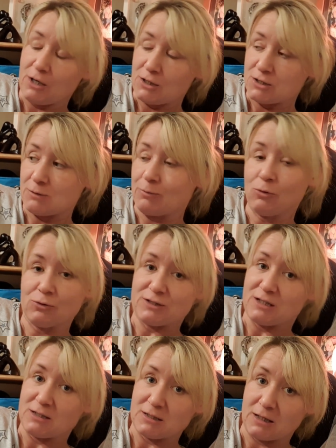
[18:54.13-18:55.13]

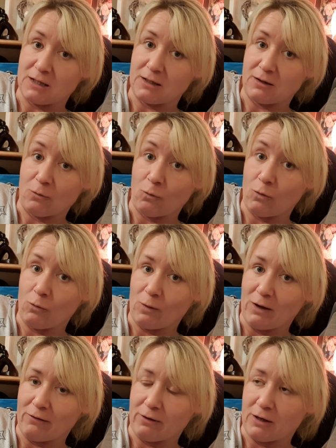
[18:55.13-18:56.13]
supported in one
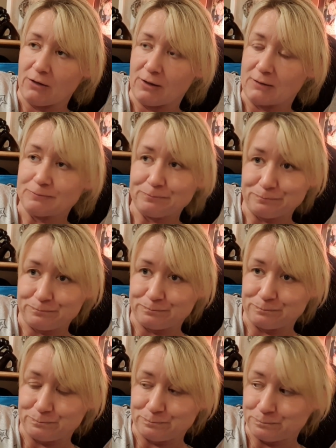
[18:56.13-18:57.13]
way or another.
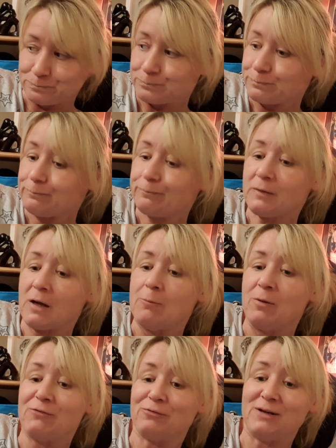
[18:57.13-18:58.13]

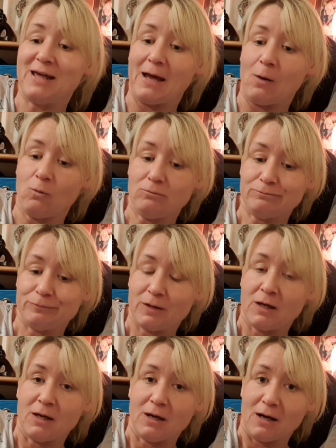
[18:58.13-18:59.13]
But for now,
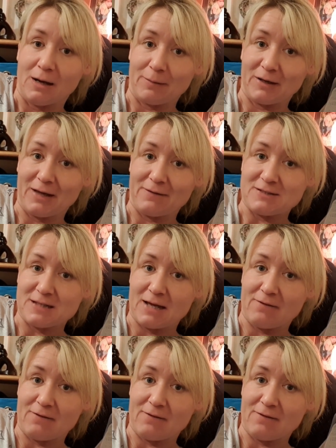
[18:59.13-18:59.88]
I'm going to get this